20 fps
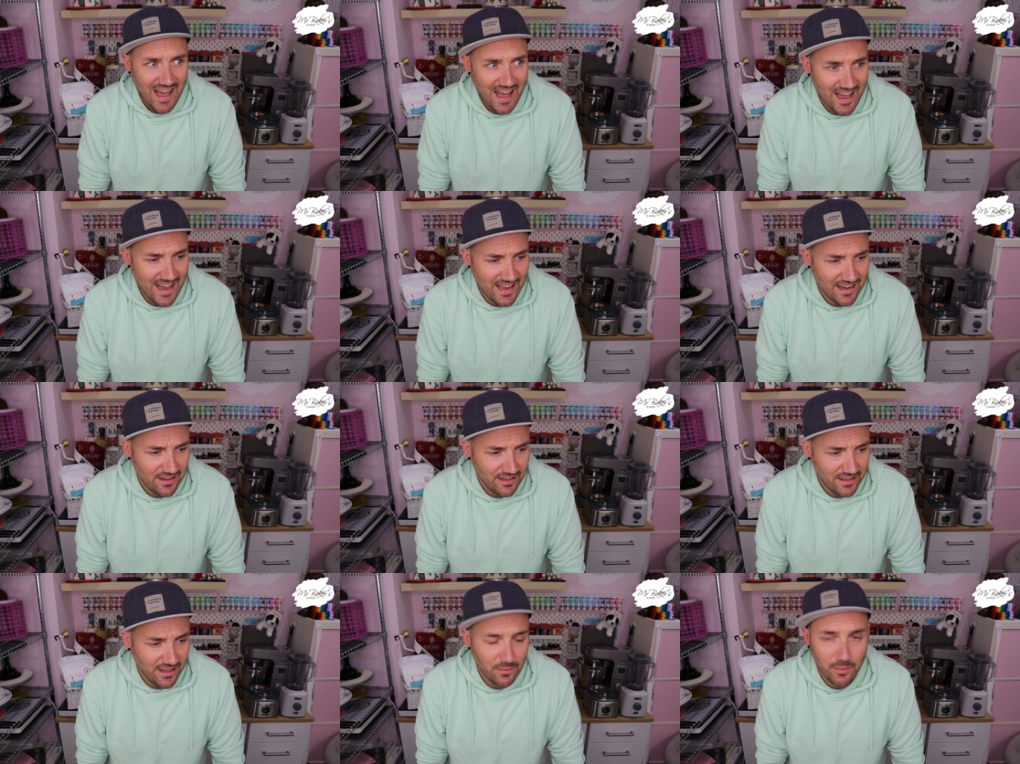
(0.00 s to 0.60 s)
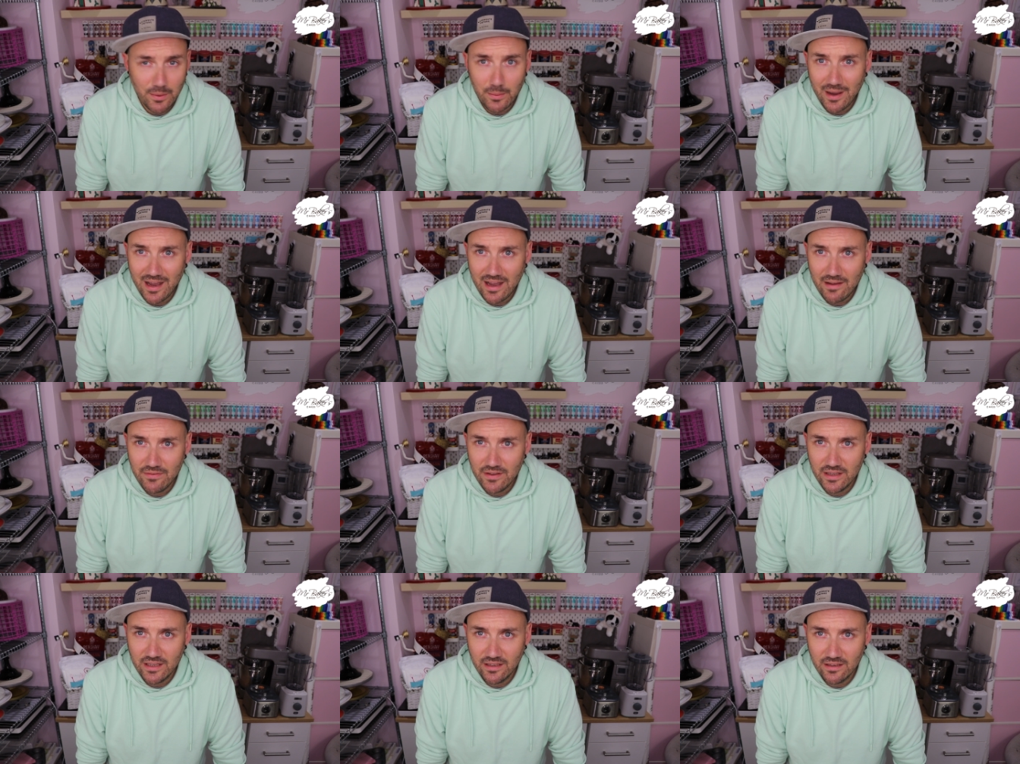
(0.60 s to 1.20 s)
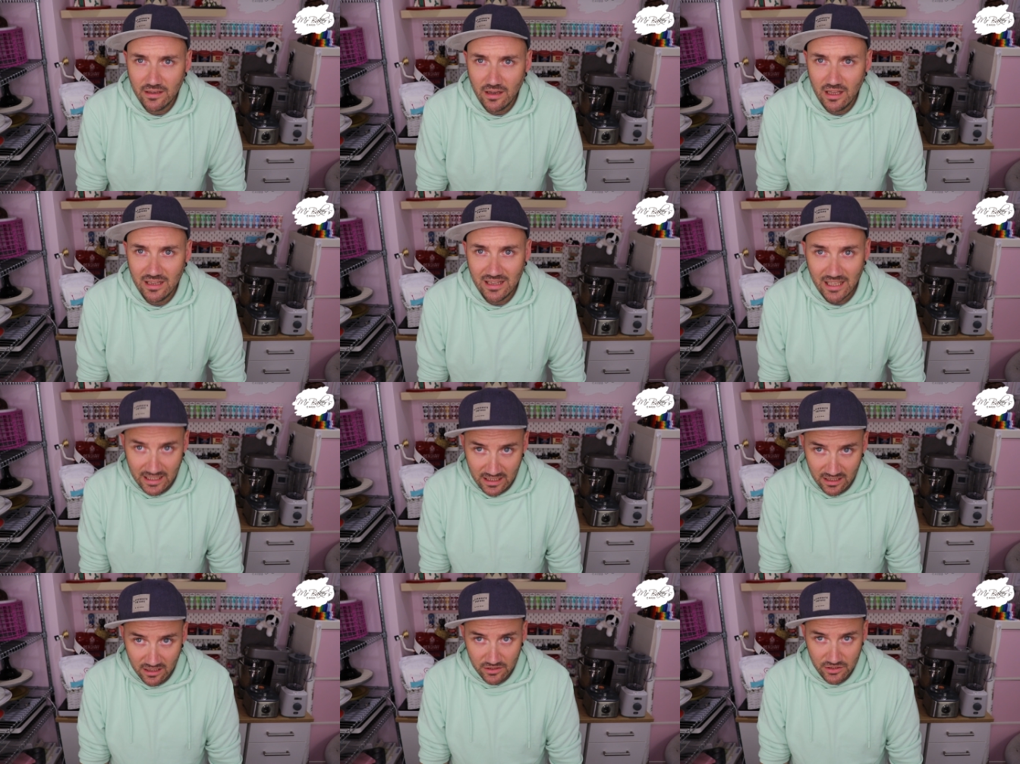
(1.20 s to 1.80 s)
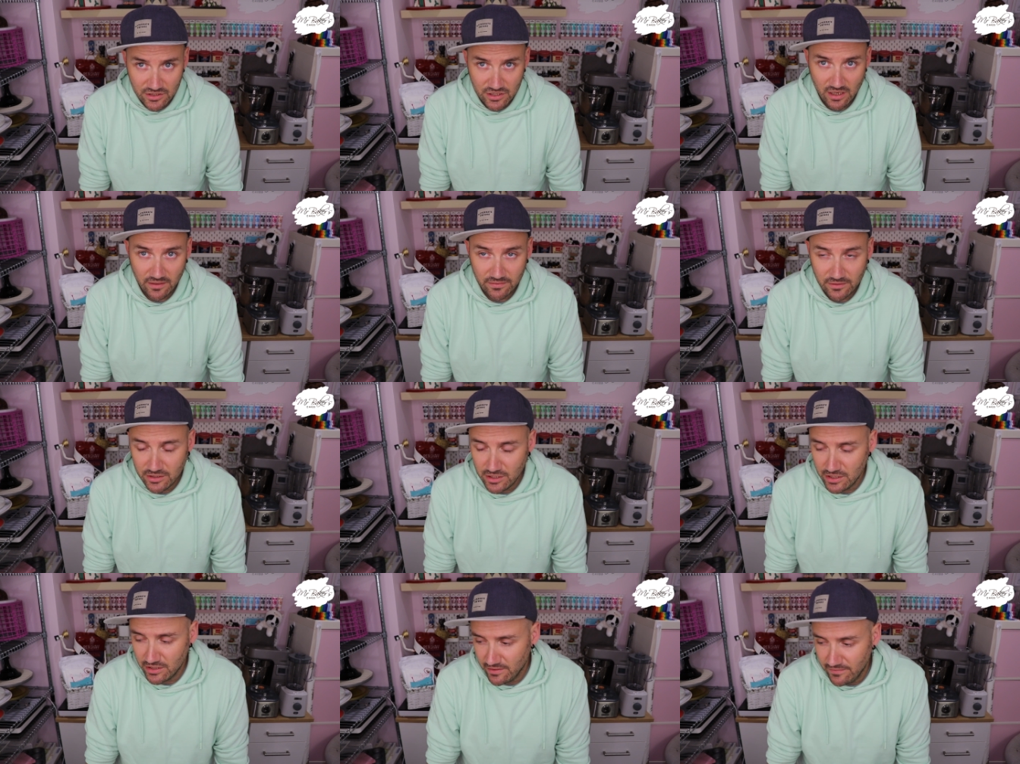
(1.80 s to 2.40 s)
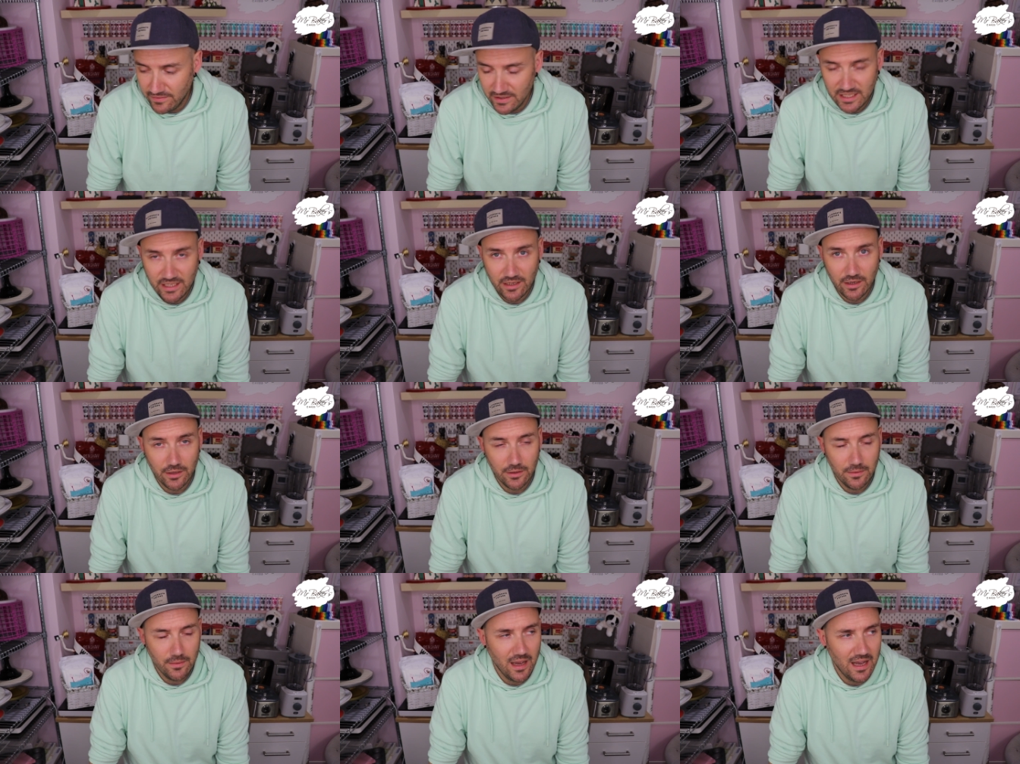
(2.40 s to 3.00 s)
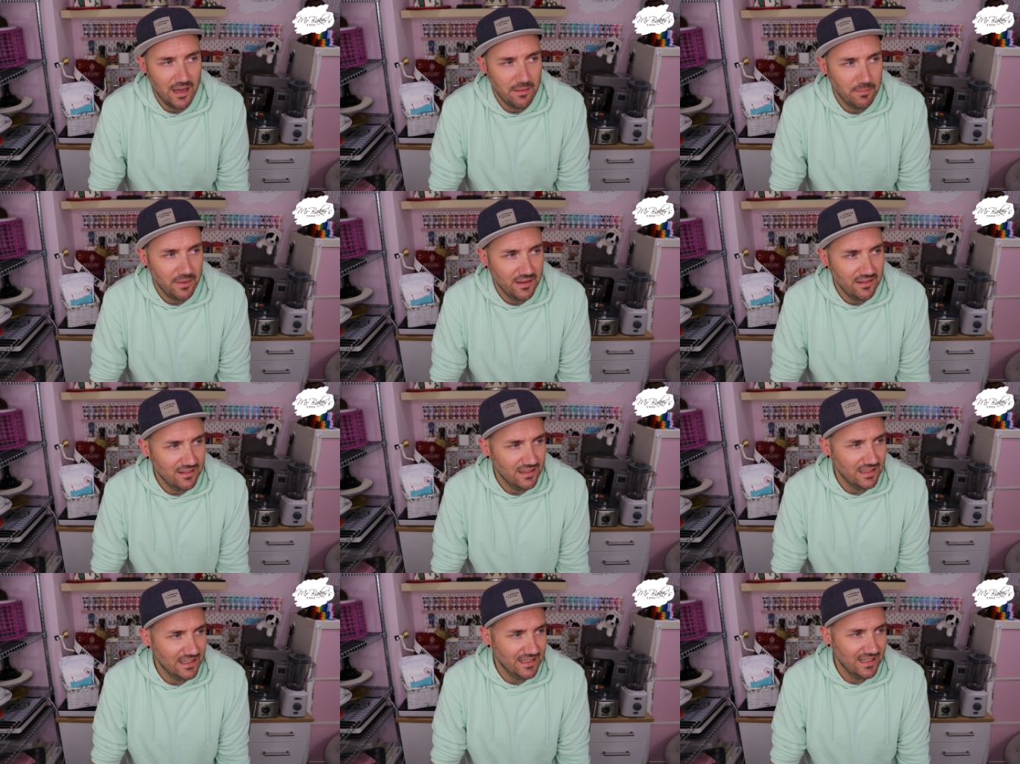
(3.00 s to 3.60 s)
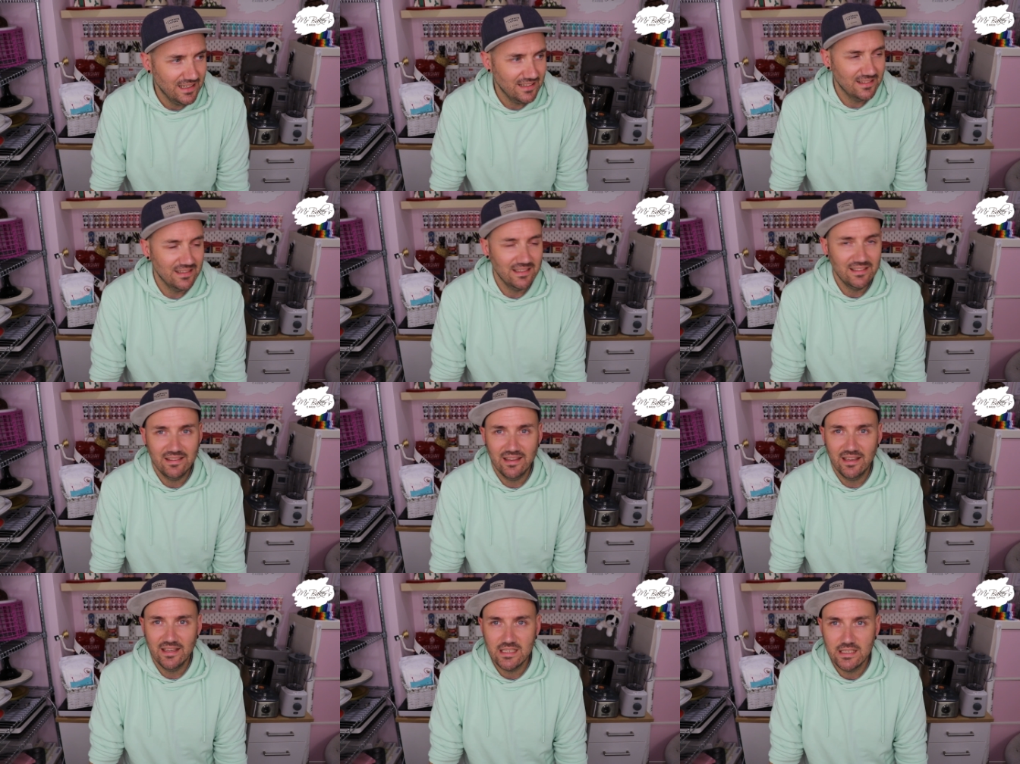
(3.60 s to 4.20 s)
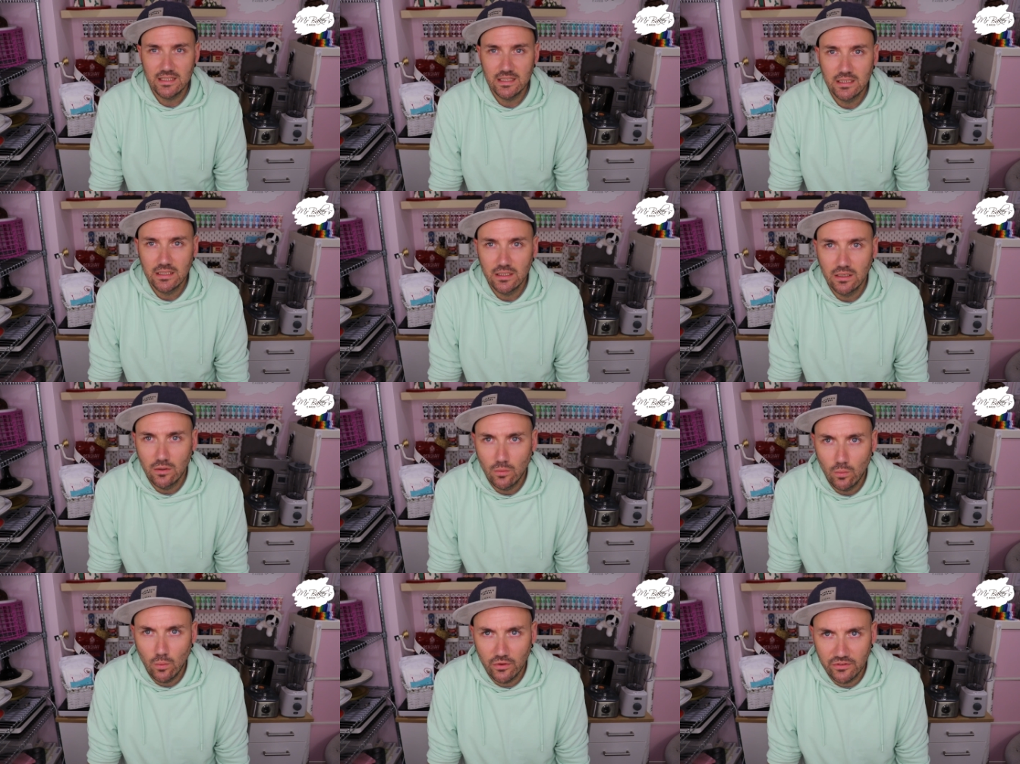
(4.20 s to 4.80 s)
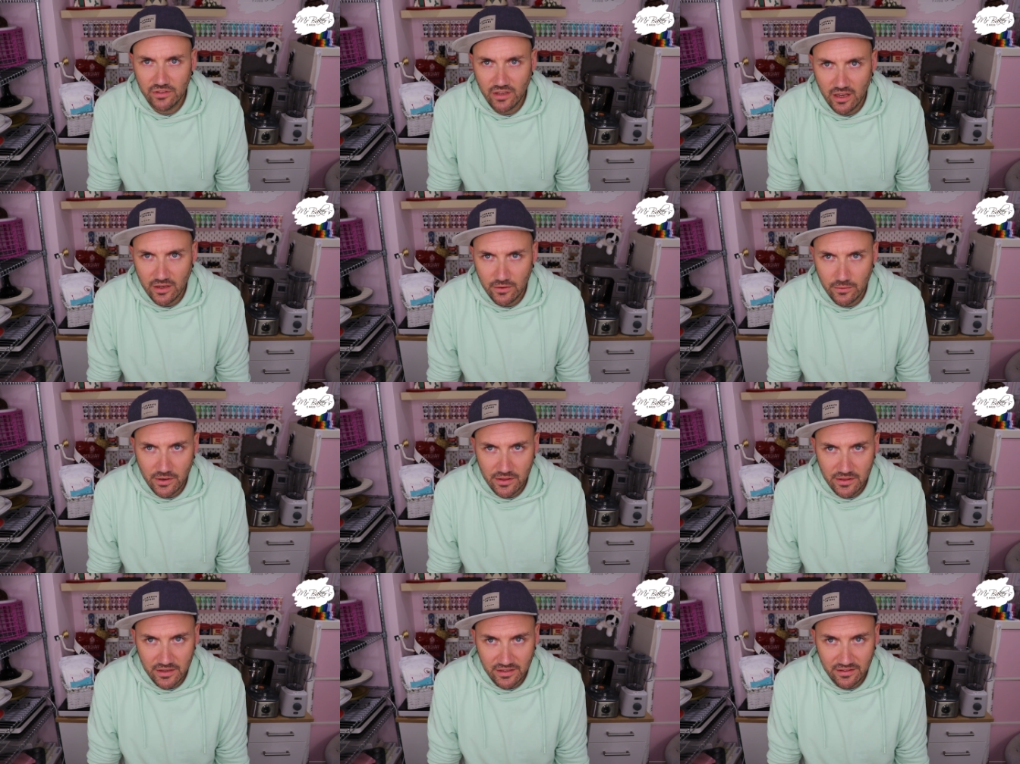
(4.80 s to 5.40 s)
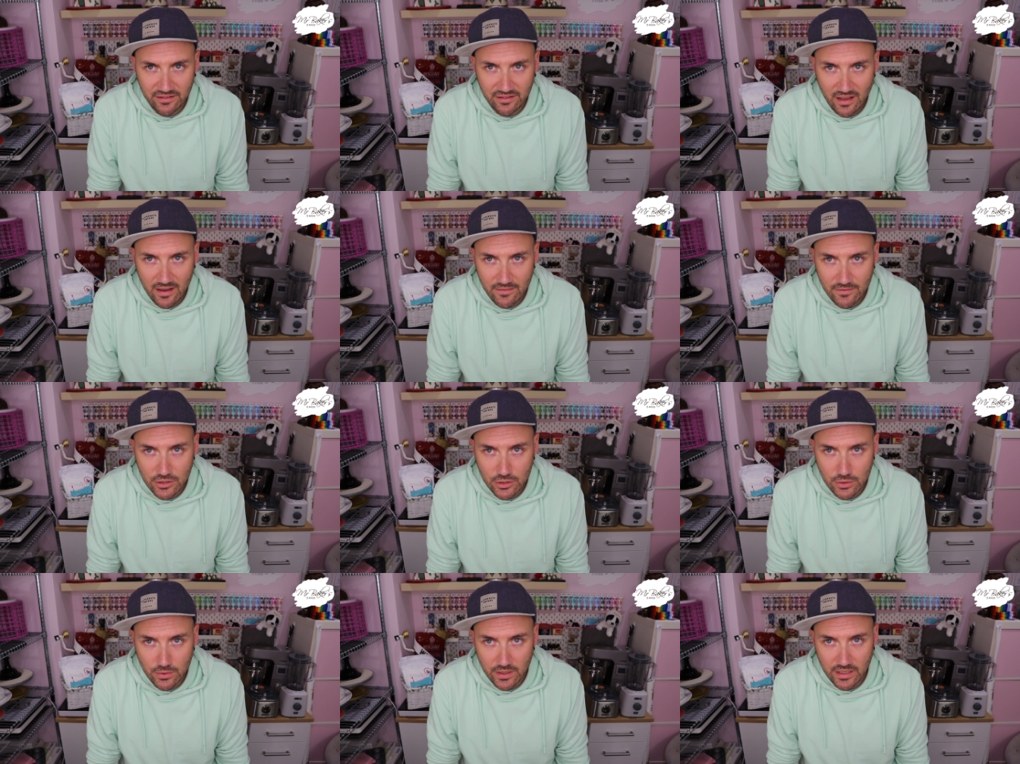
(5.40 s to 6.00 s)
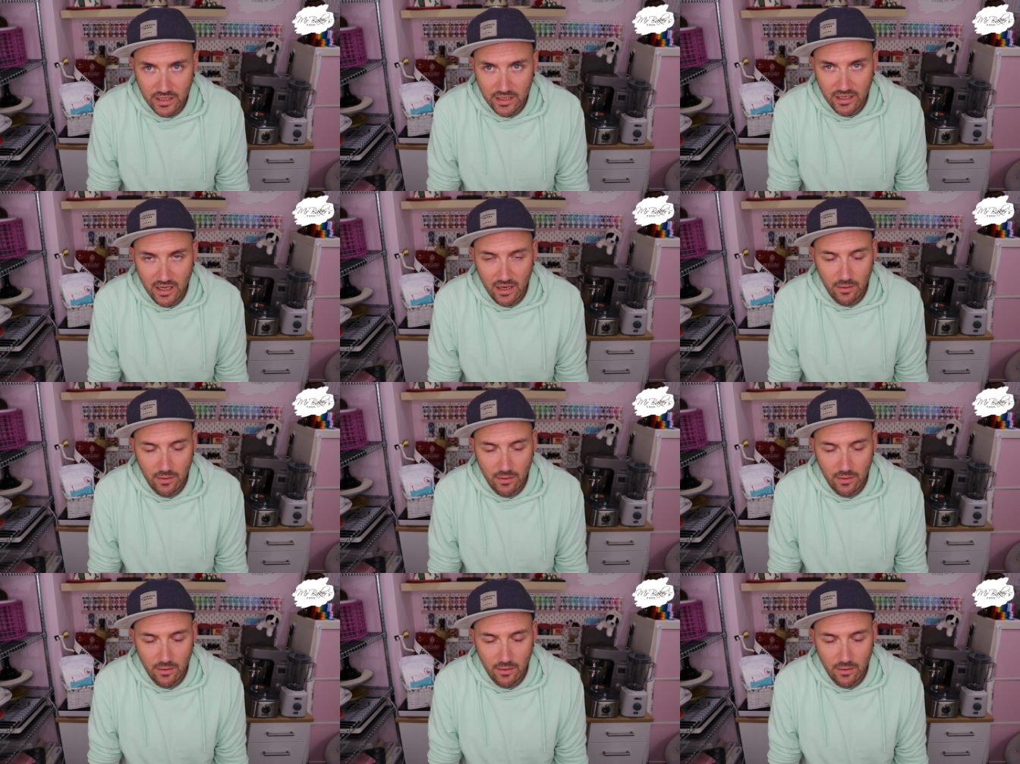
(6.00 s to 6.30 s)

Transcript: And yeah, we were having a late lunch after doing the video, and basically Natalie said, "What's going on in the conservatory?"